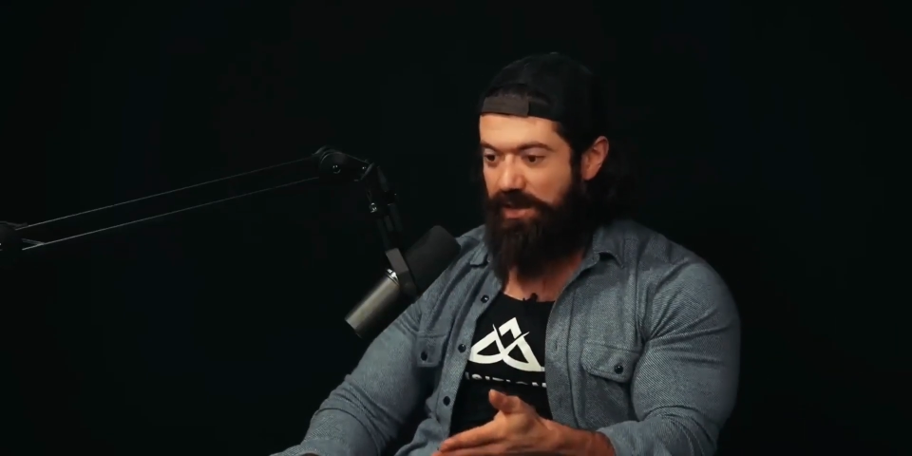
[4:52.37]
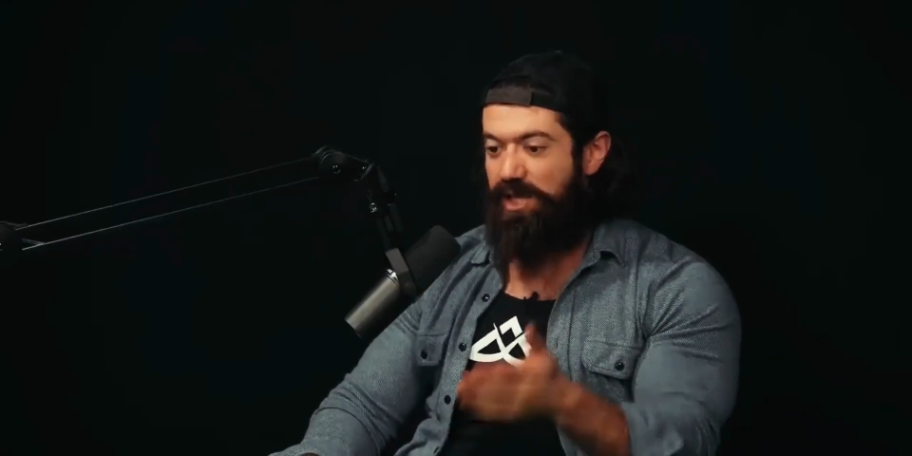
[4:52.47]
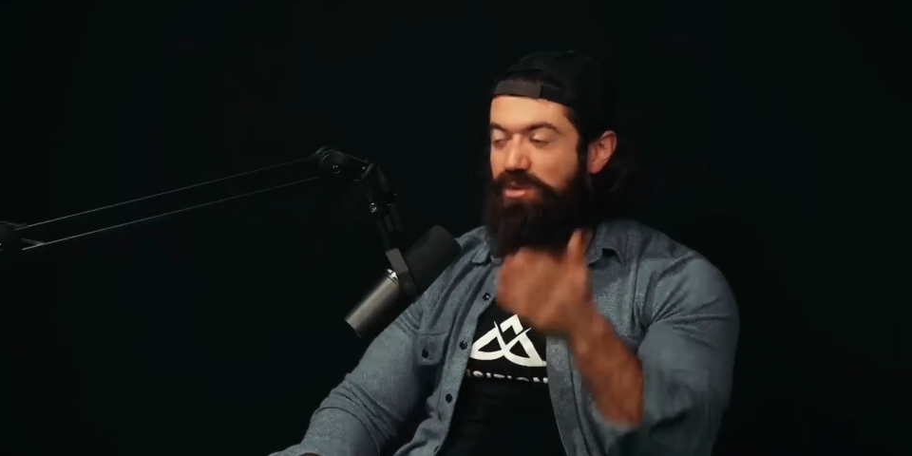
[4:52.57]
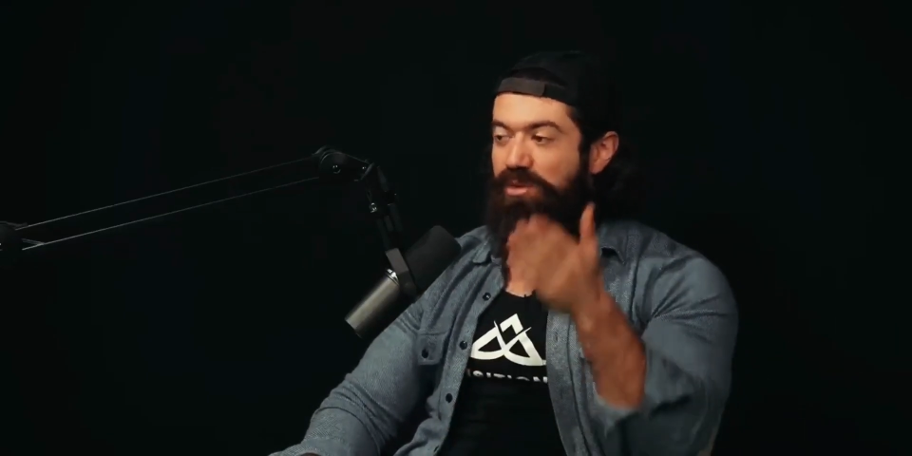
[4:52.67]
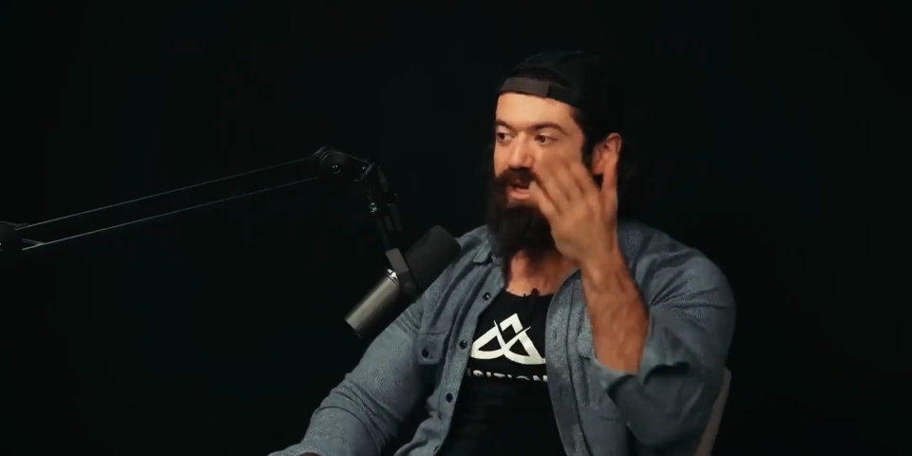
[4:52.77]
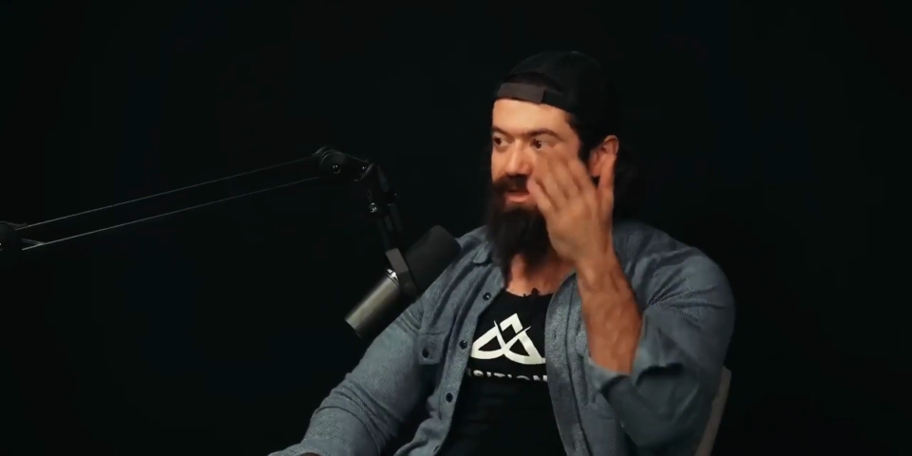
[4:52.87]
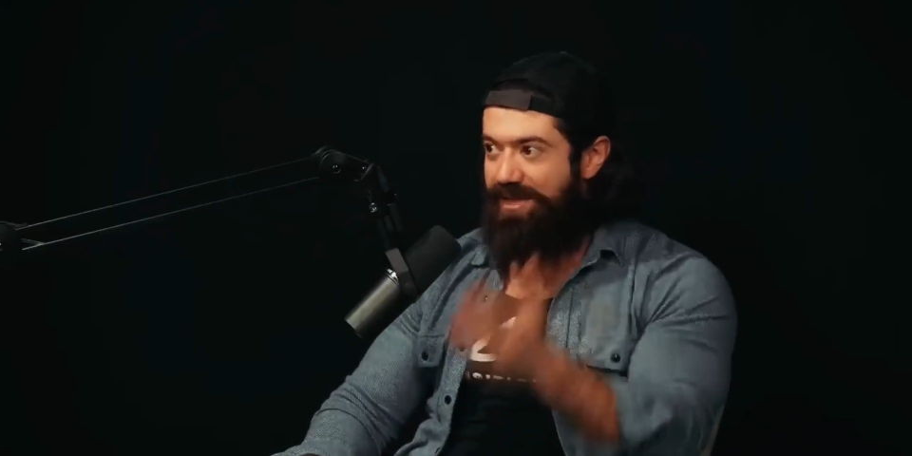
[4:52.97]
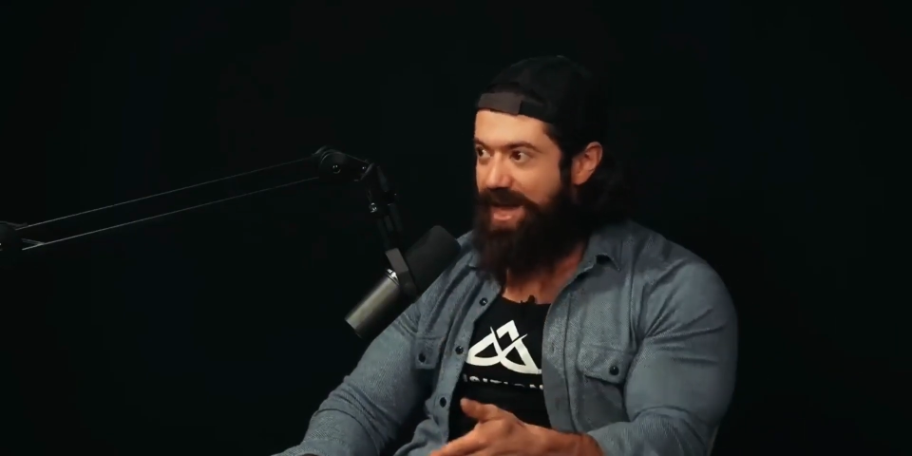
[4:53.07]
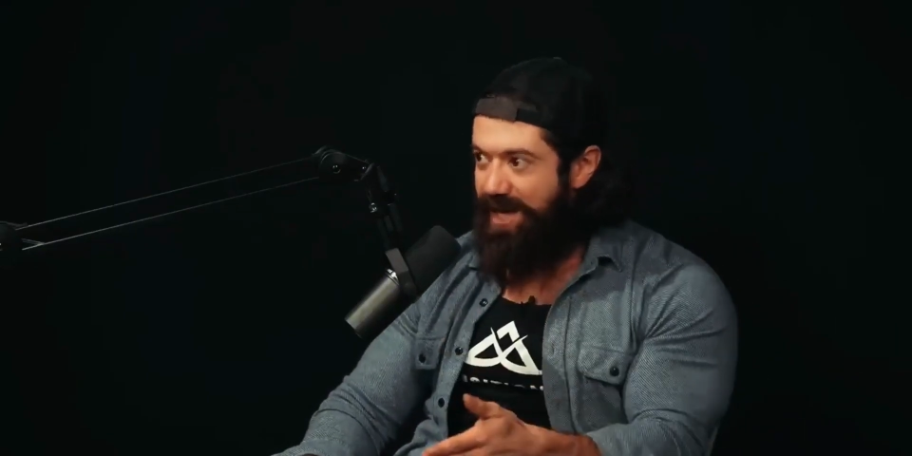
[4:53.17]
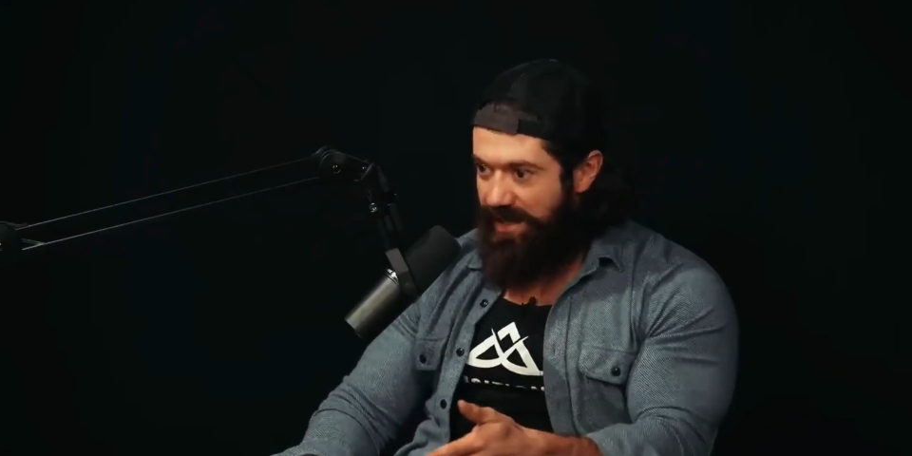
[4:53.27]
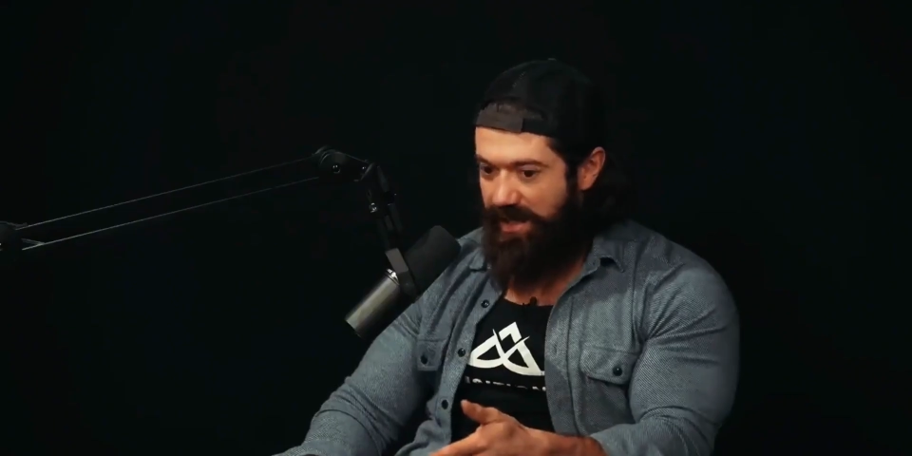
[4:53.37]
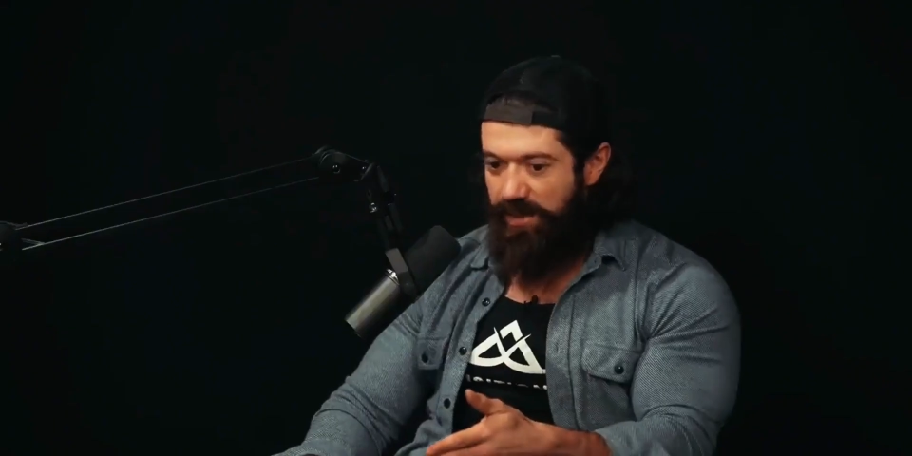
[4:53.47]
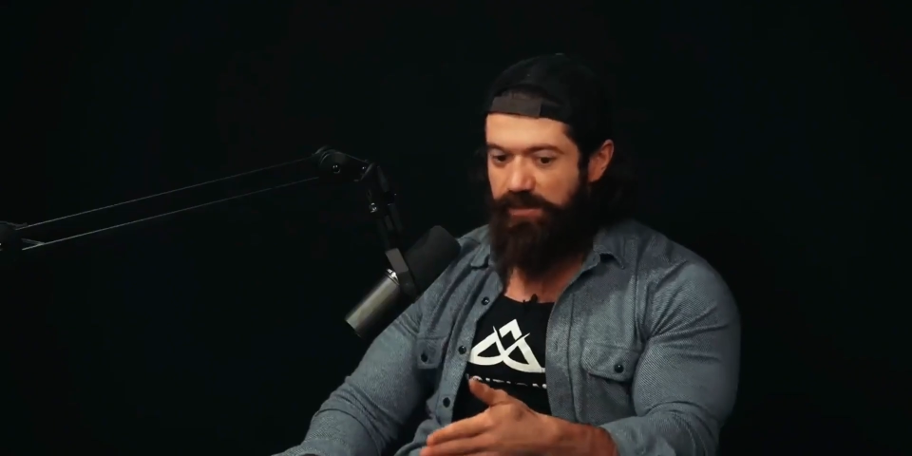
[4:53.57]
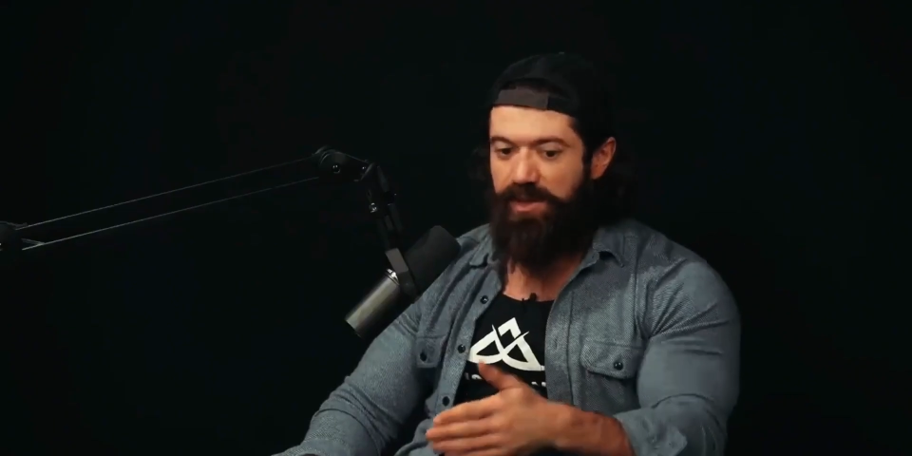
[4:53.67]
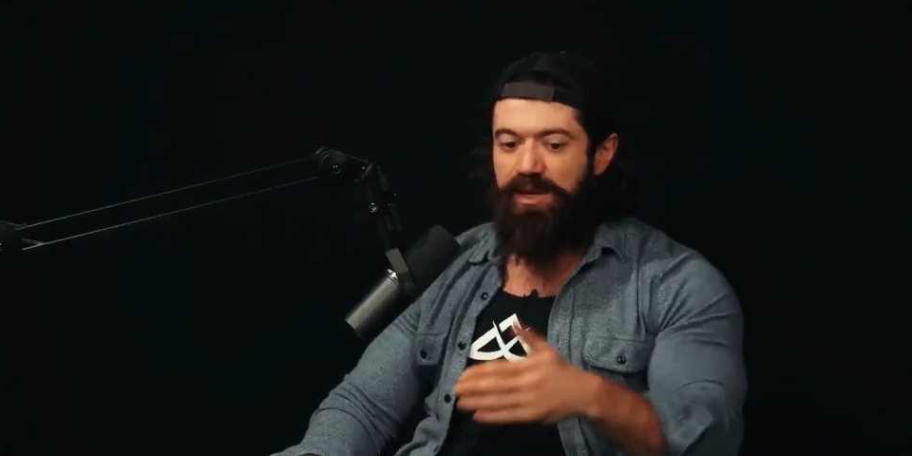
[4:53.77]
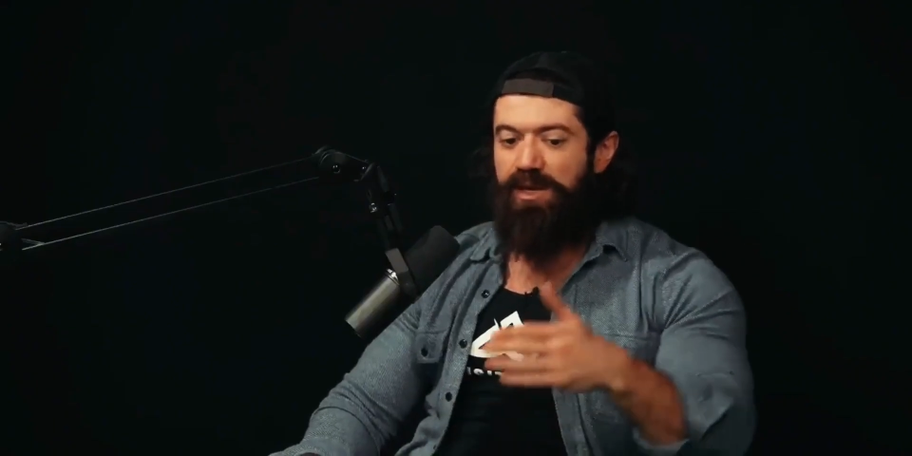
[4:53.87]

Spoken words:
and you like that game,